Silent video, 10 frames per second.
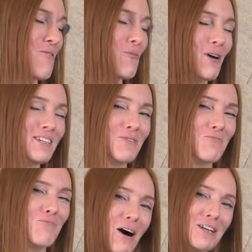What did
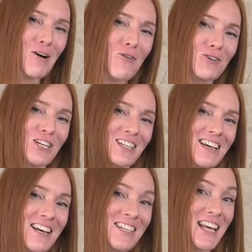one
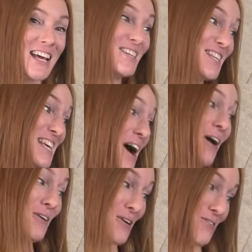ocean say to the other